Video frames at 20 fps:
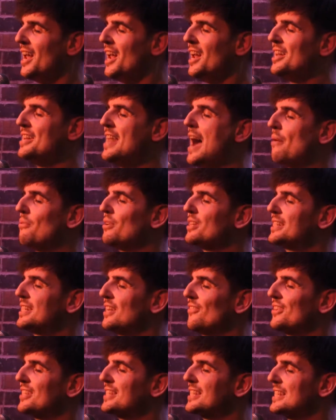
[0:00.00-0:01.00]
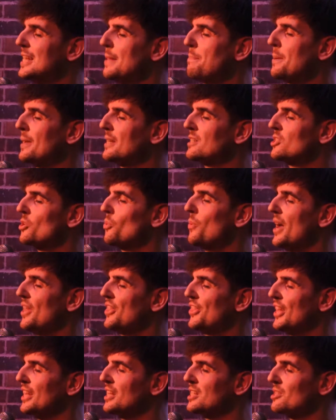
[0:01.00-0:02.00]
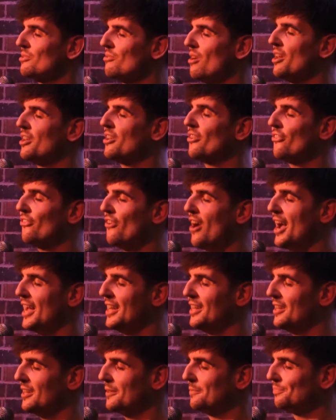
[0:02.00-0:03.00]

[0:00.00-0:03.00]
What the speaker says: Narrative is slipping to where things are undefined.